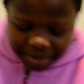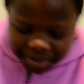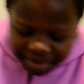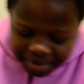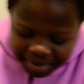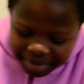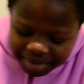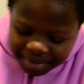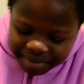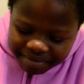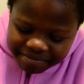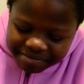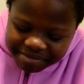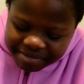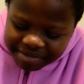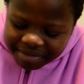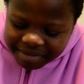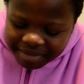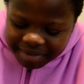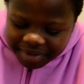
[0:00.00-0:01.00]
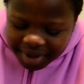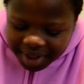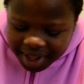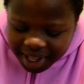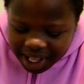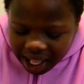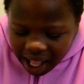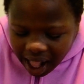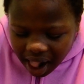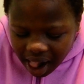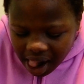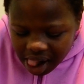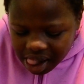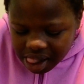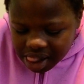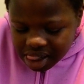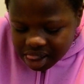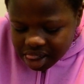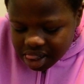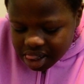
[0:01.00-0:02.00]
And then
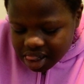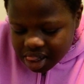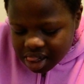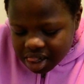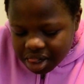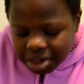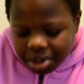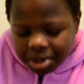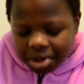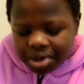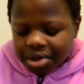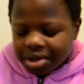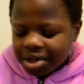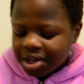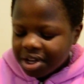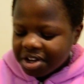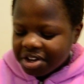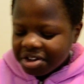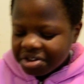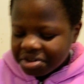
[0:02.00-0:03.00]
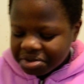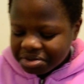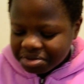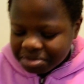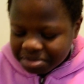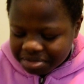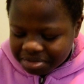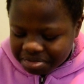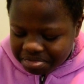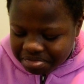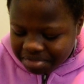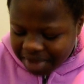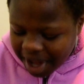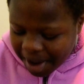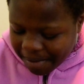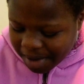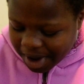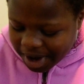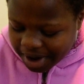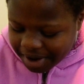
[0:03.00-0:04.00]
medmajan. Nikki medmajan.
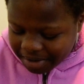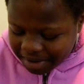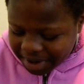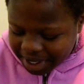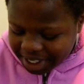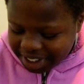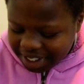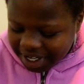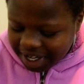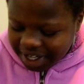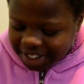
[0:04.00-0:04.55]
There you go.